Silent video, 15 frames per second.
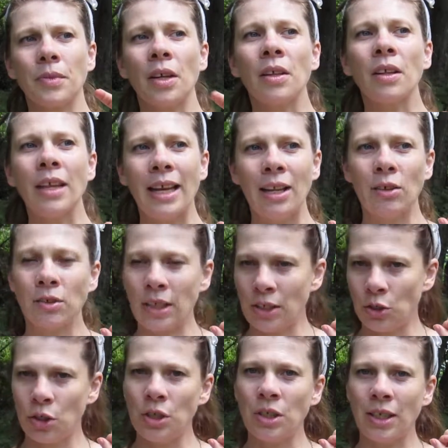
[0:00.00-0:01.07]
the lady looks like
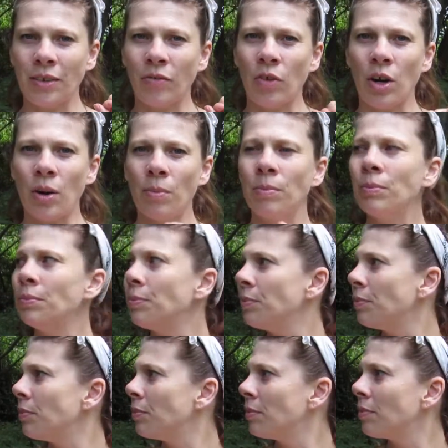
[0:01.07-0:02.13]
she's like from,
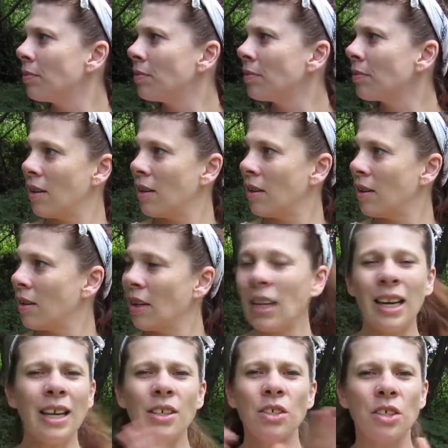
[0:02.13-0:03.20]

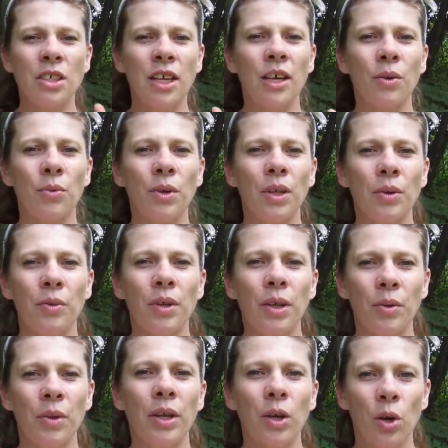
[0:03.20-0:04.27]
can I just say I really, really,
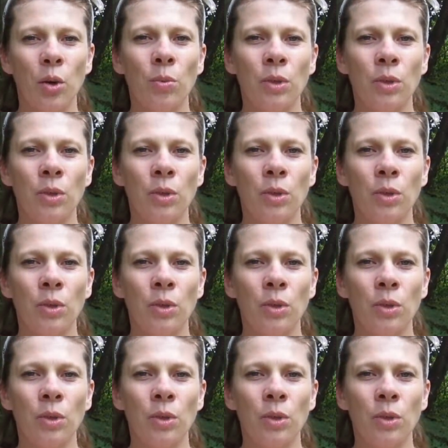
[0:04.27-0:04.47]
really hope